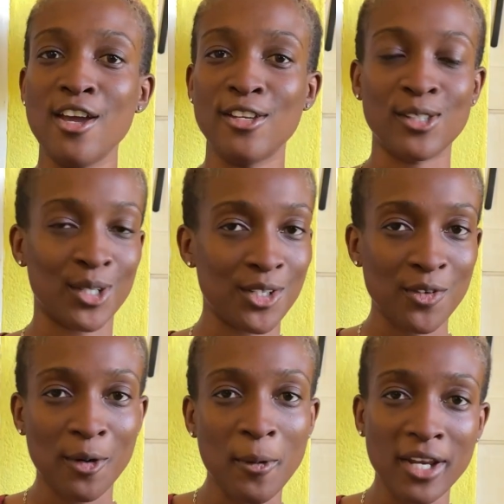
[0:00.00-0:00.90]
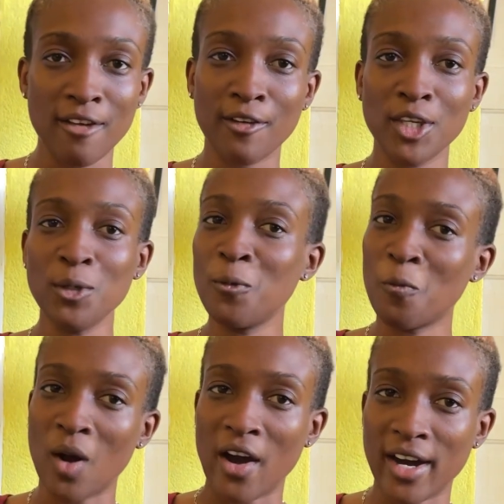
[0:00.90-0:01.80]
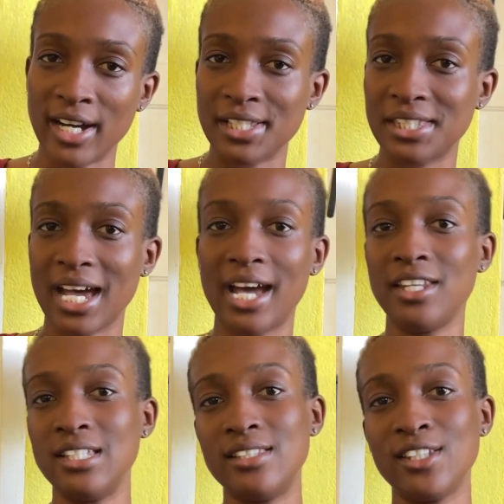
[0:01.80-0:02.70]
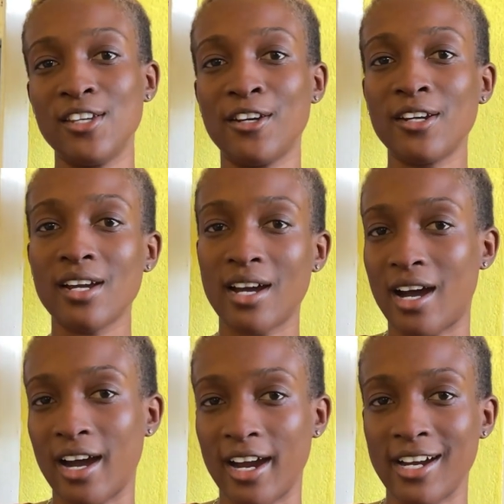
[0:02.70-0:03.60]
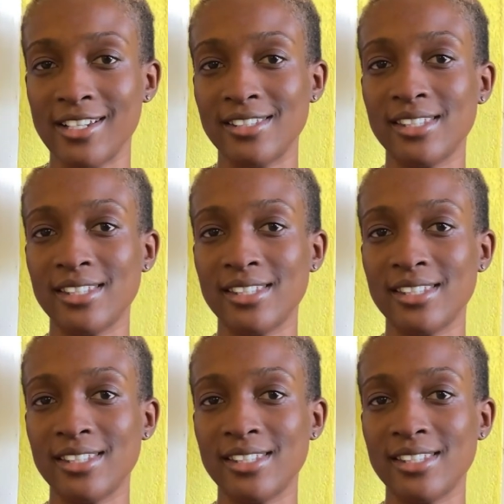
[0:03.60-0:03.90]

search for whatever you want, add it to your cart,